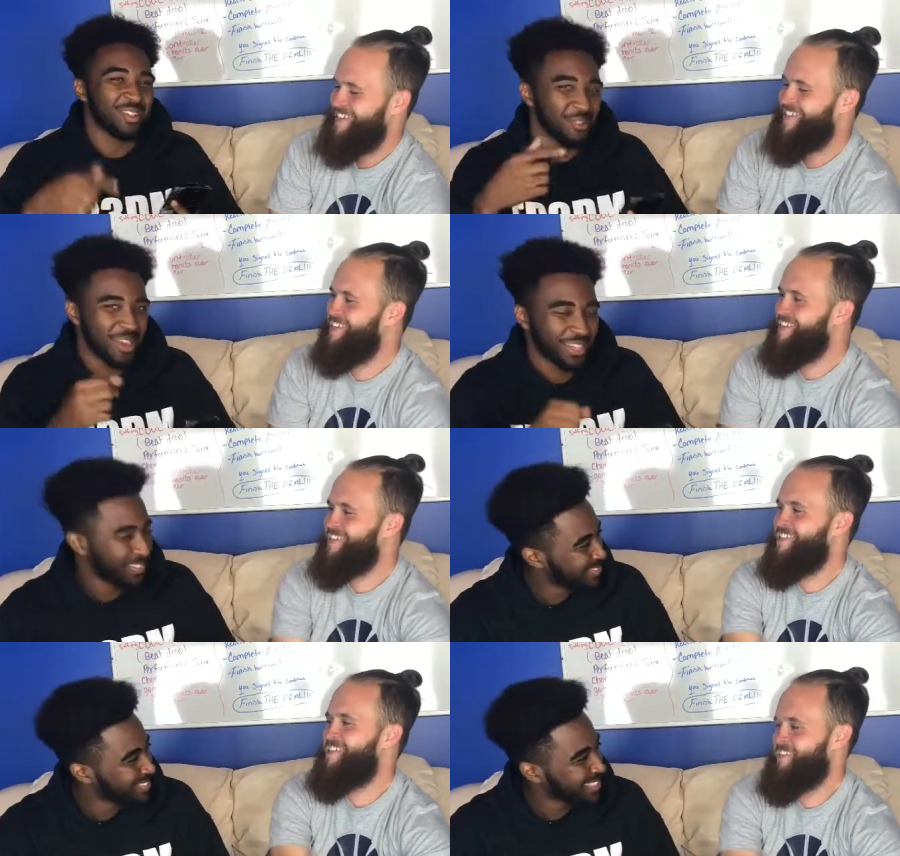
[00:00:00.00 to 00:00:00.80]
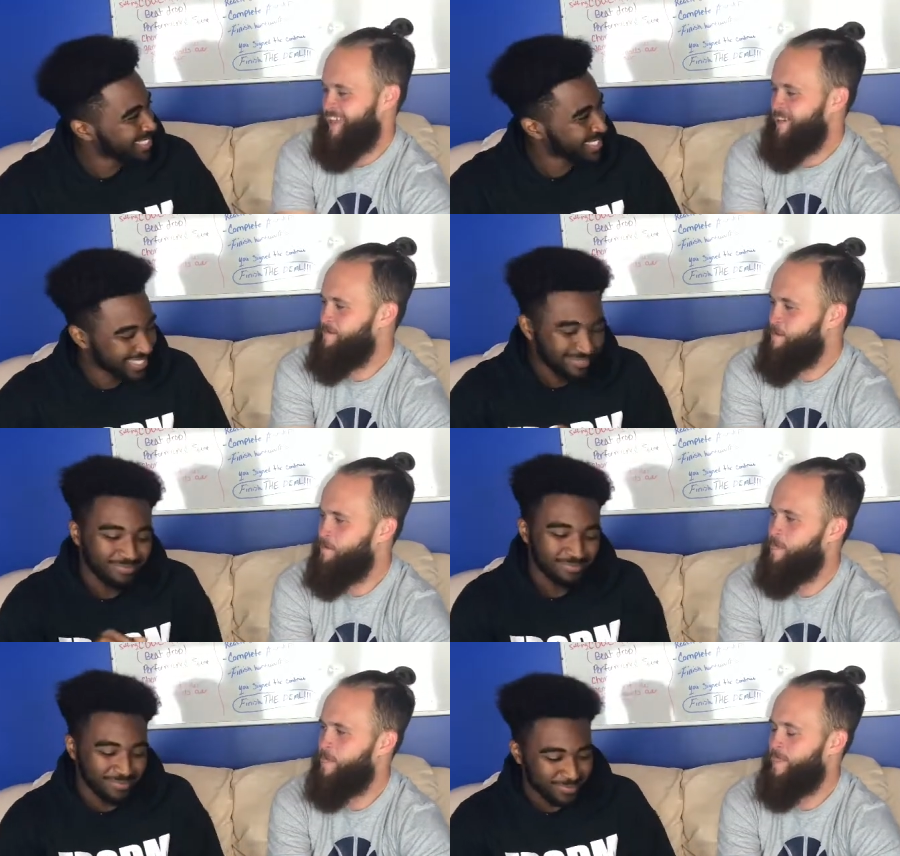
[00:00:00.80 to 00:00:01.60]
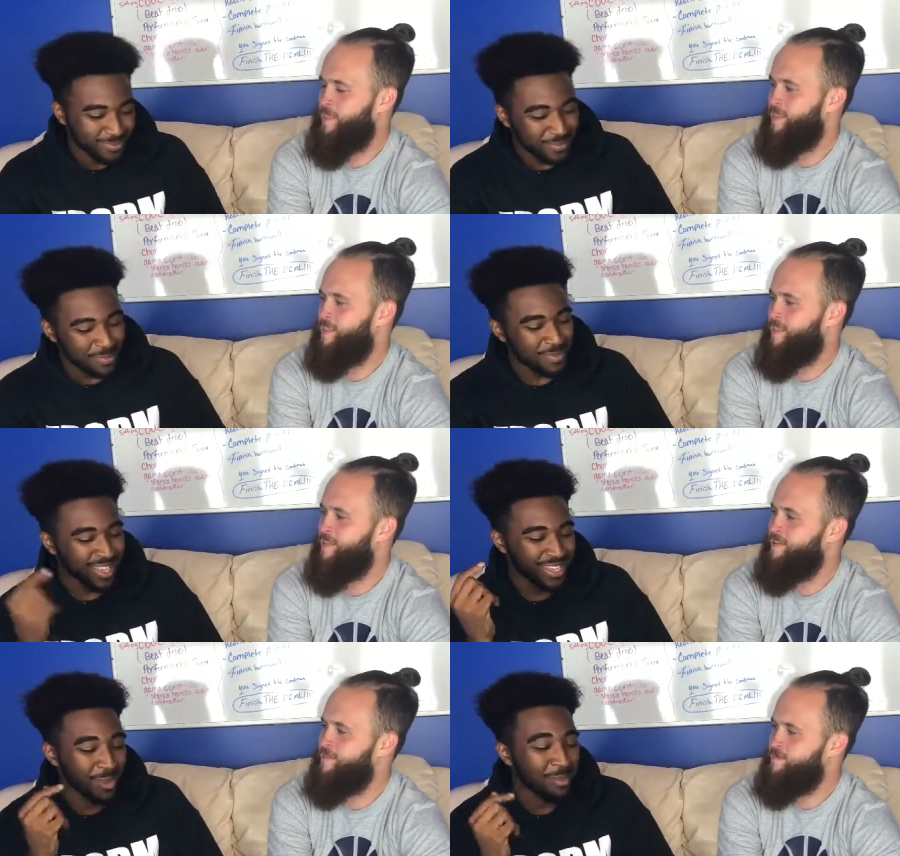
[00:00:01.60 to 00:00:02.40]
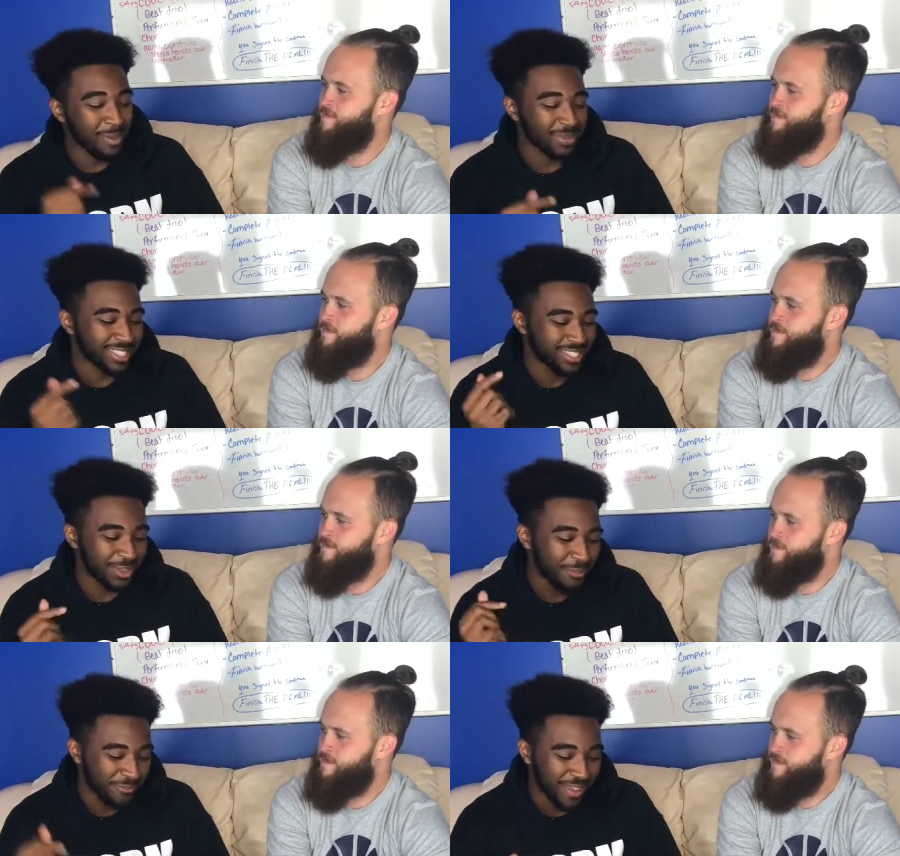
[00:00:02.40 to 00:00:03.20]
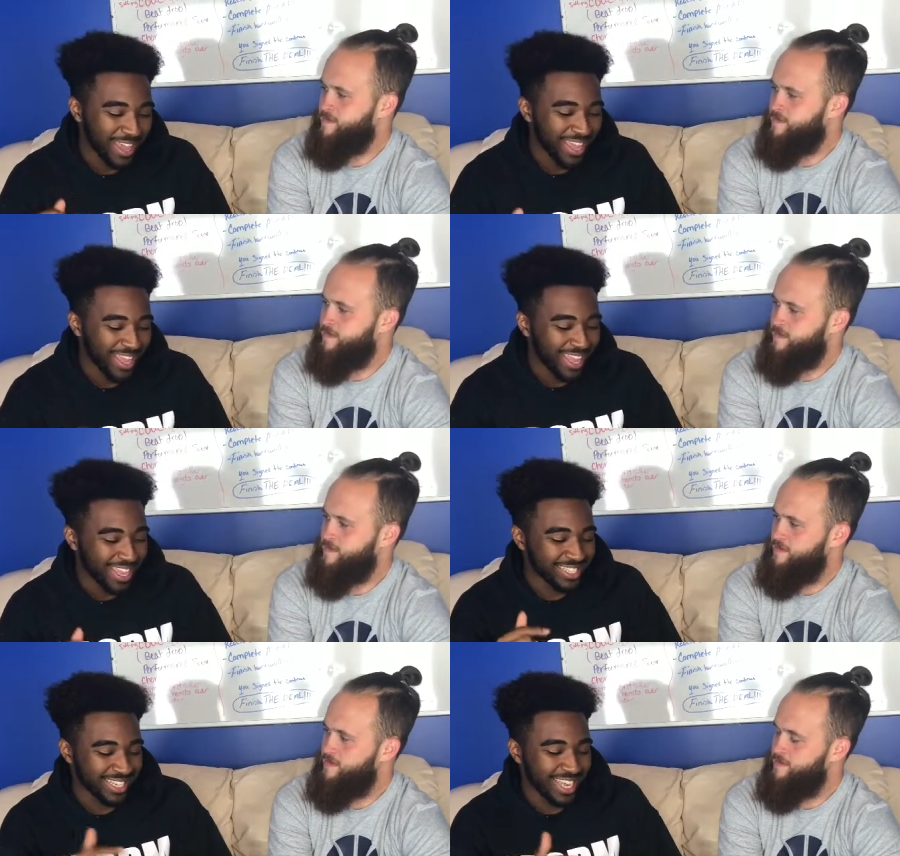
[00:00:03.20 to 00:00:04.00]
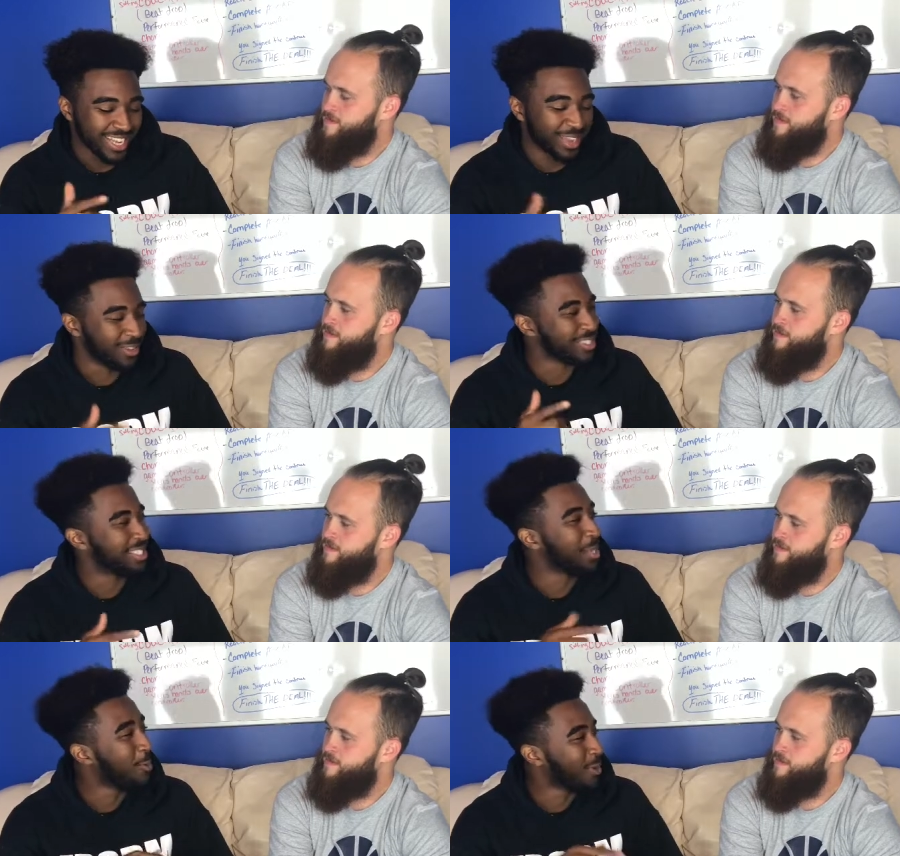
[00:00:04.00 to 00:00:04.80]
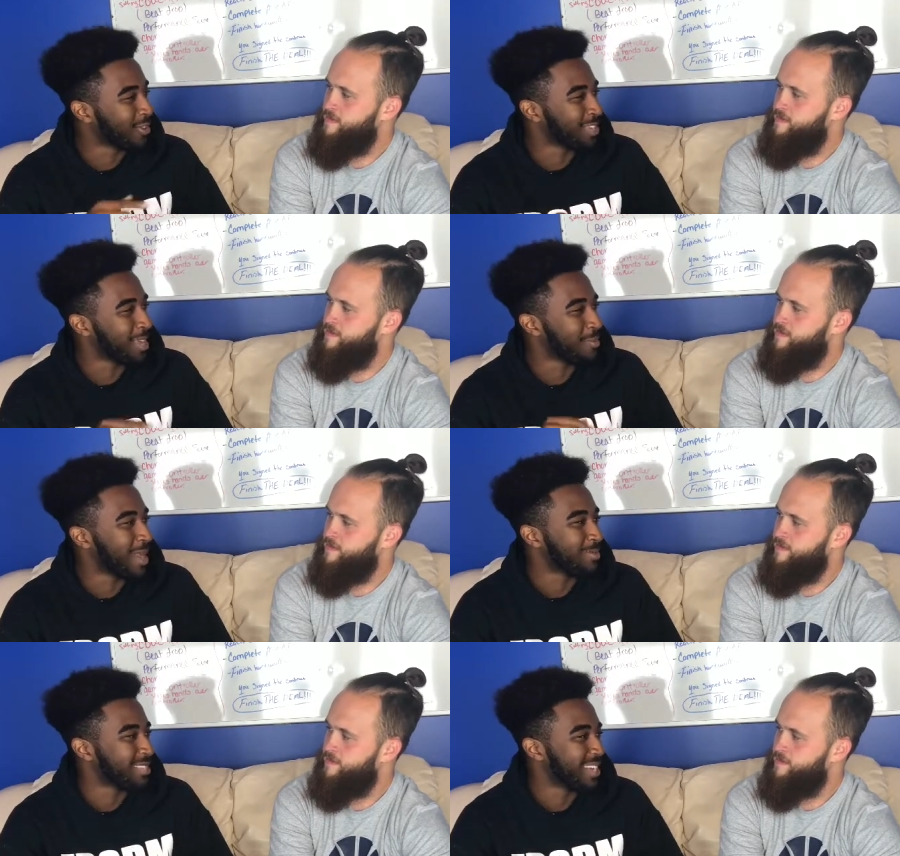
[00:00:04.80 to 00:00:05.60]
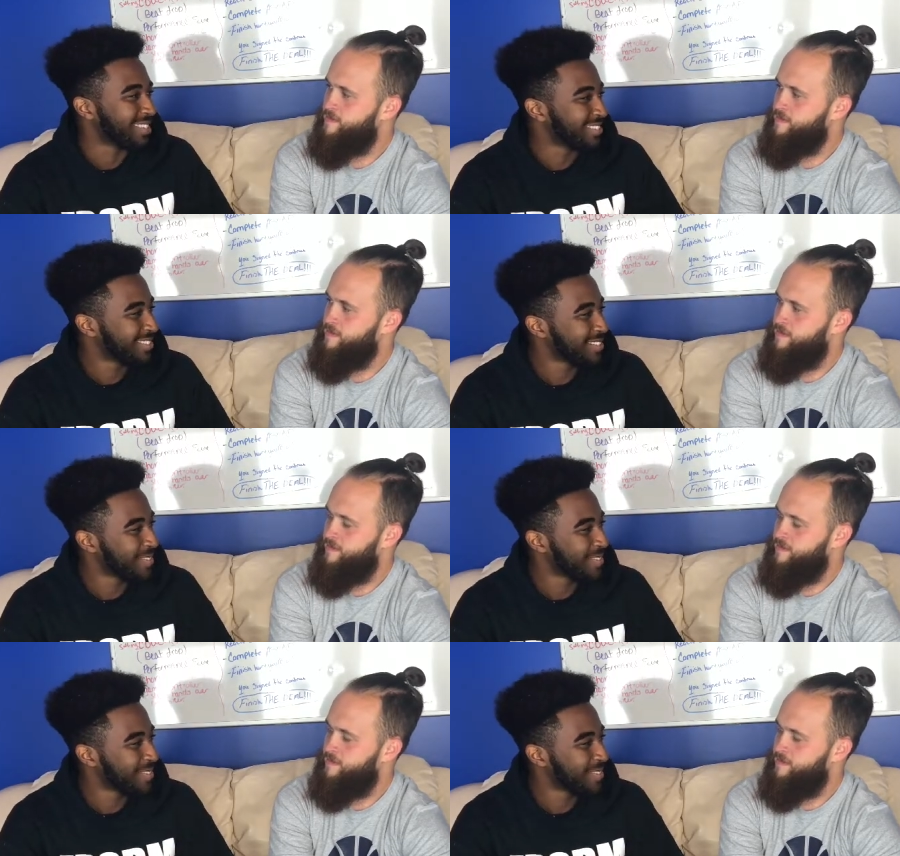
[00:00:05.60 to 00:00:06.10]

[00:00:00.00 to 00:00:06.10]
Speaker 1: Ready? Yeah. Your mama is so fat, she had to go to SeaWorld to get baptized.